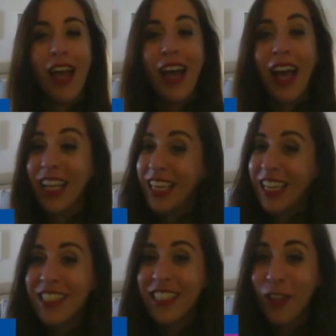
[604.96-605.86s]
I
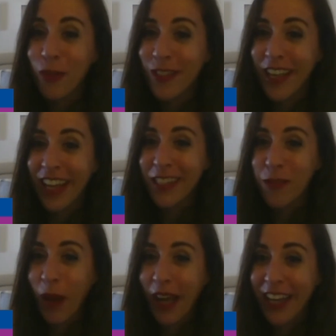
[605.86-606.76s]
can't tell you the
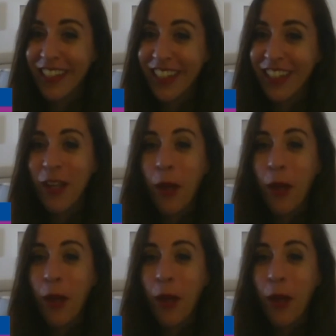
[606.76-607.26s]
science behind it,